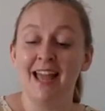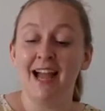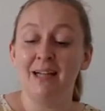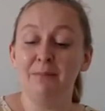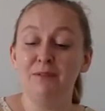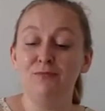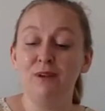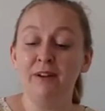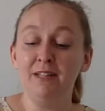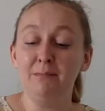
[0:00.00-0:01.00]
had been
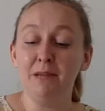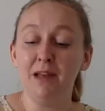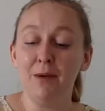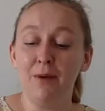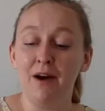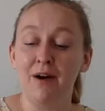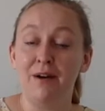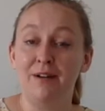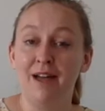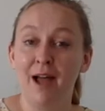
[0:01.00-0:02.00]
right below her,
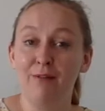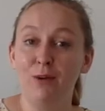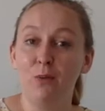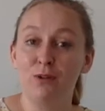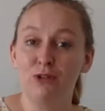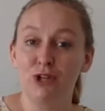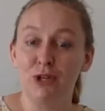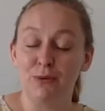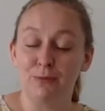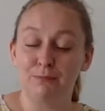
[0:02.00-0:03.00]
having one too.